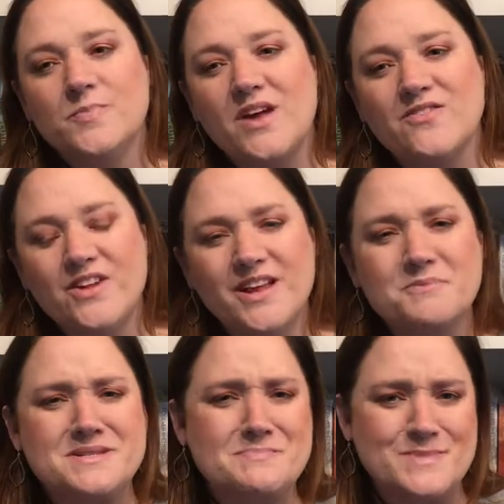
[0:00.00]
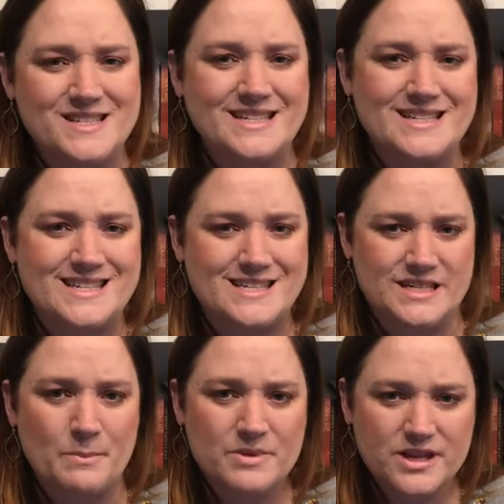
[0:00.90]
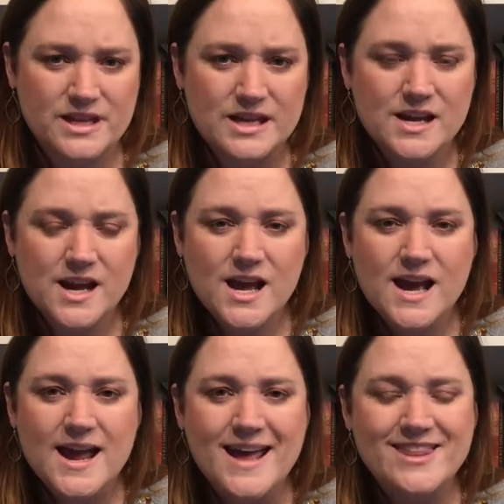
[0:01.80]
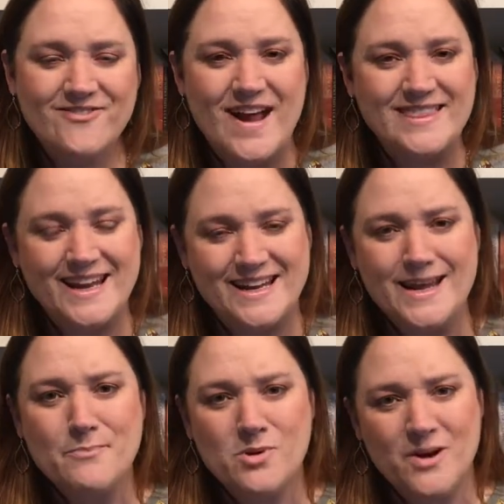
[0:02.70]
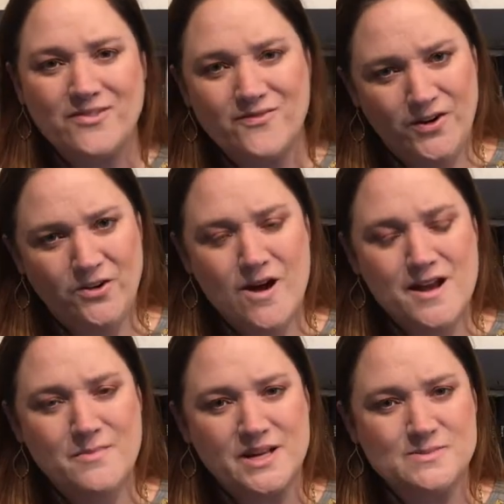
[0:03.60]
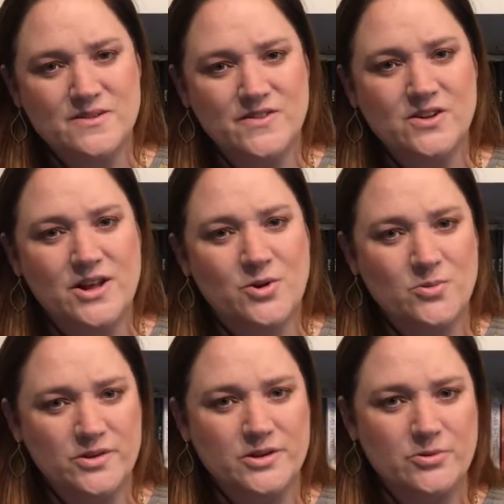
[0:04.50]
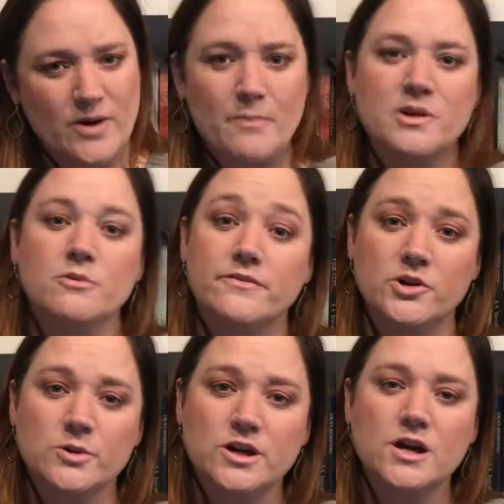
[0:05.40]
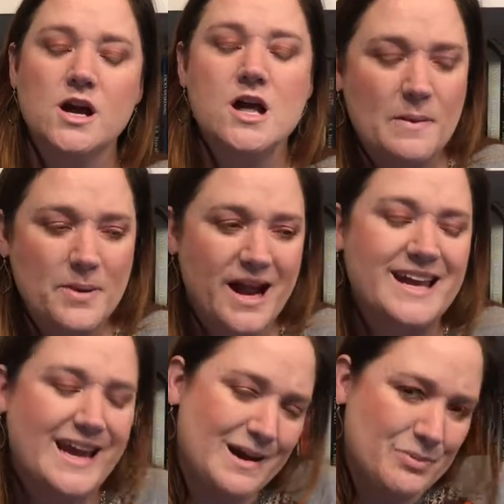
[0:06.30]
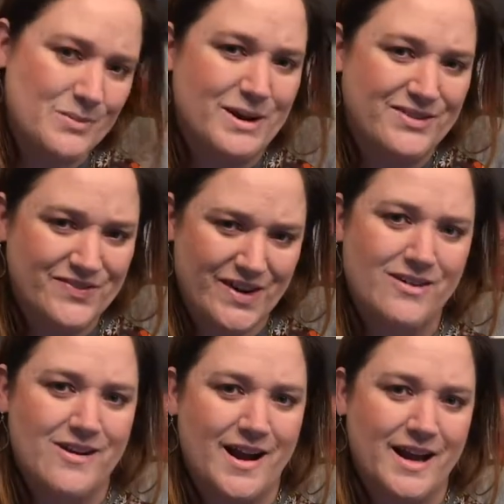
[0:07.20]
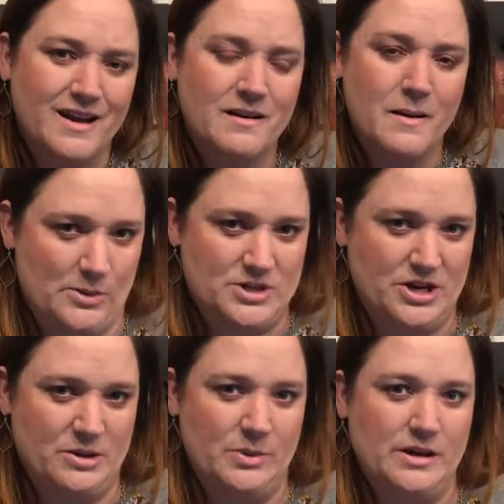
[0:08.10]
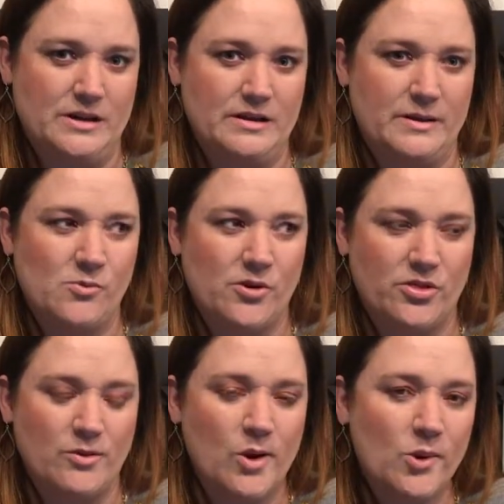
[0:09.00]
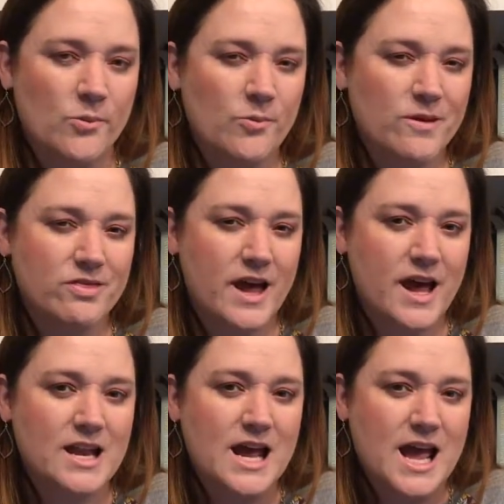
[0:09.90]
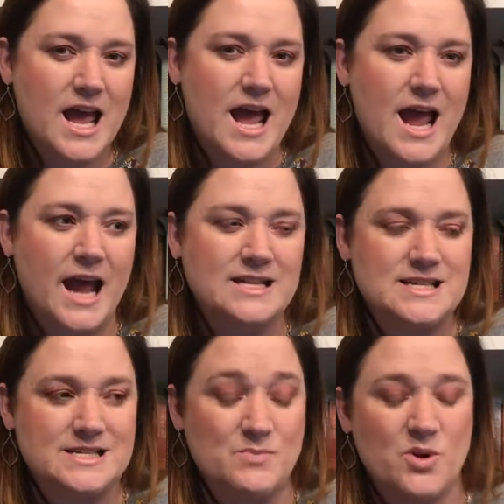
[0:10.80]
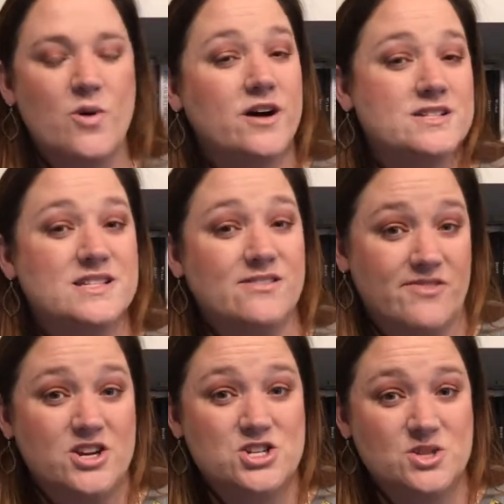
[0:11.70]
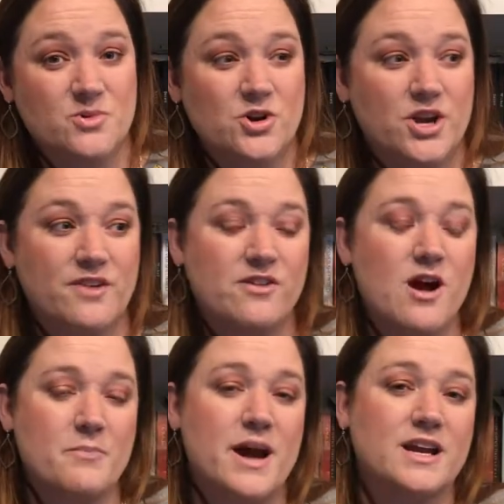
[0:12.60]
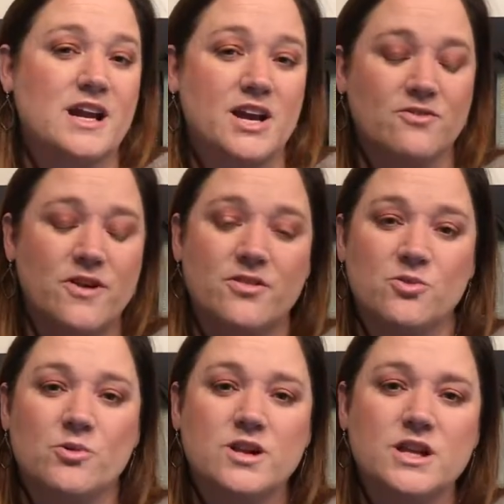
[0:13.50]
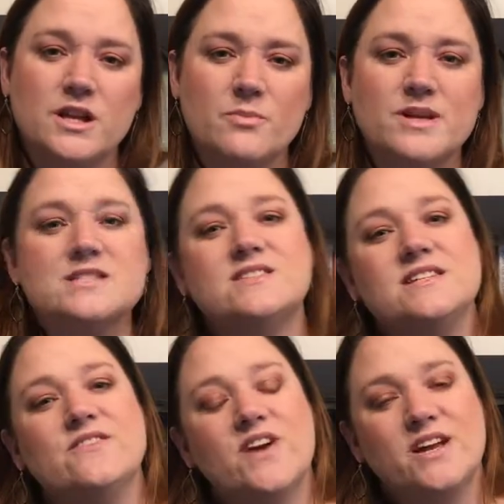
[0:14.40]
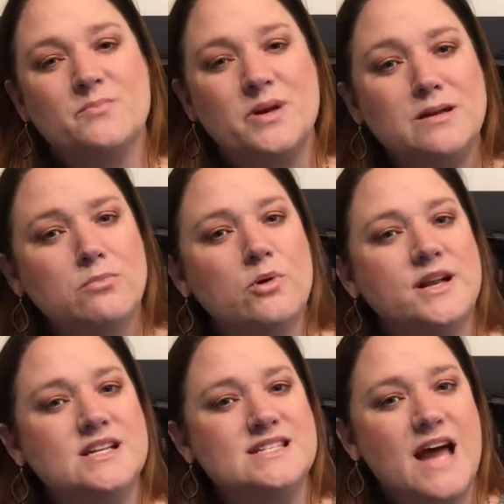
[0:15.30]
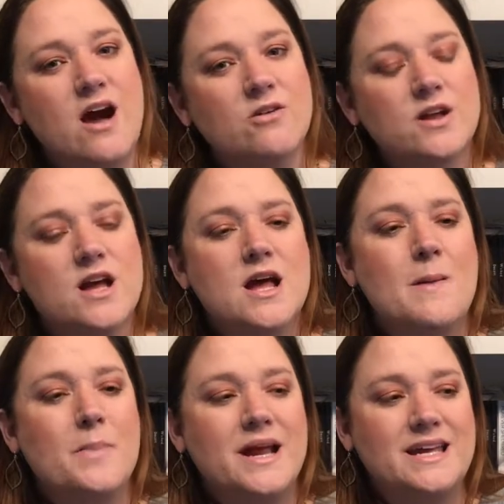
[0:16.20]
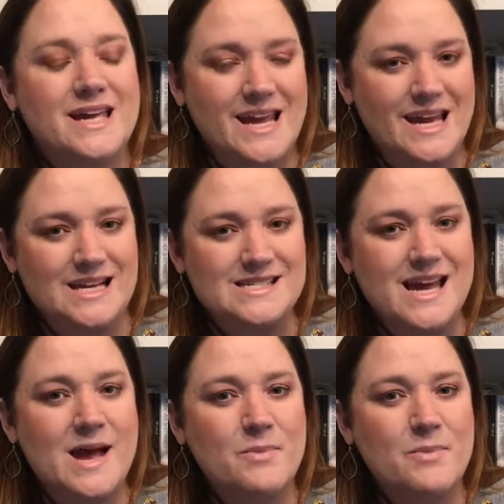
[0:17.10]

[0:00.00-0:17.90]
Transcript: I feel like it was missing something. And the fact that I can't put my finger on it makes me feel like a really crappy reviewer. But I can't put my finger on it. I wish I could be like more thorough with that. And it's been a while since I finished the book, and I've gone back and kind of read through it a little bit to see if I can pinpoint it down, but I can't.